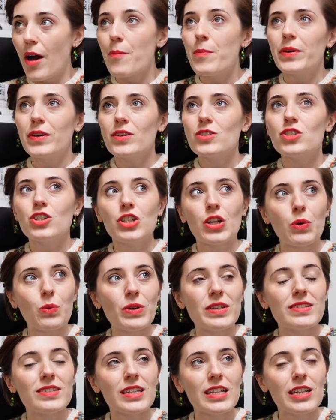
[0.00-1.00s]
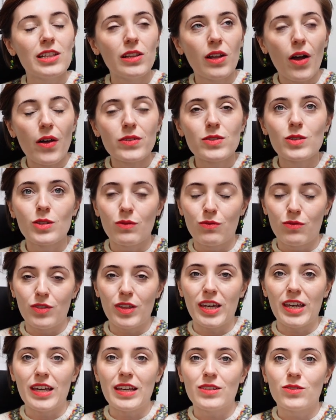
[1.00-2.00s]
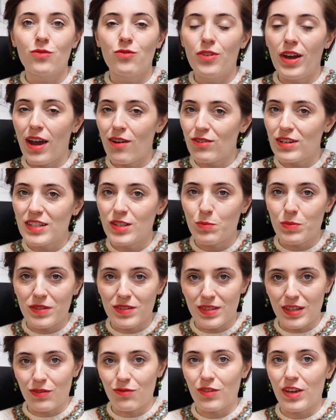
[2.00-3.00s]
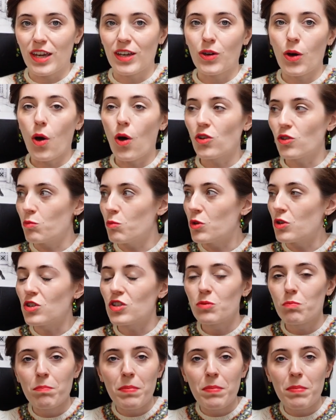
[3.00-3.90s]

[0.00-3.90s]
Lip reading: Because, you know, we see lots of these very specific oddment